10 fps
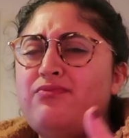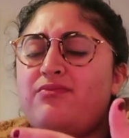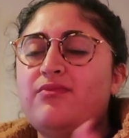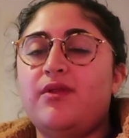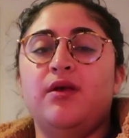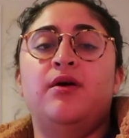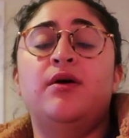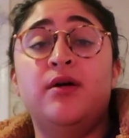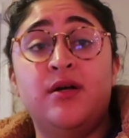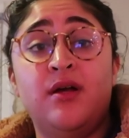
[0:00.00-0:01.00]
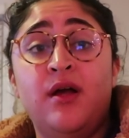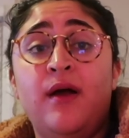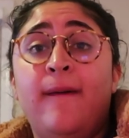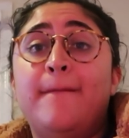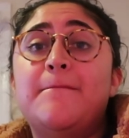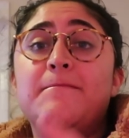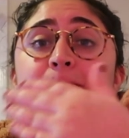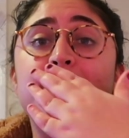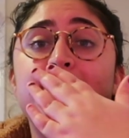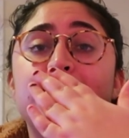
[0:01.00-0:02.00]

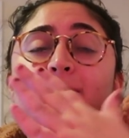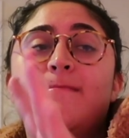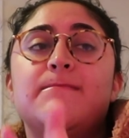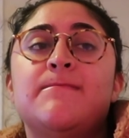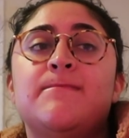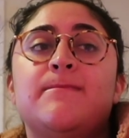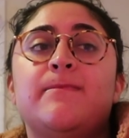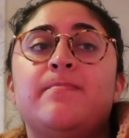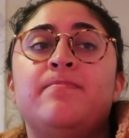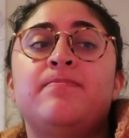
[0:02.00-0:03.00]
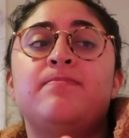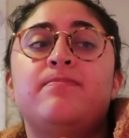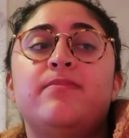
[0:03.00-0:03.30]
Nobody speaks.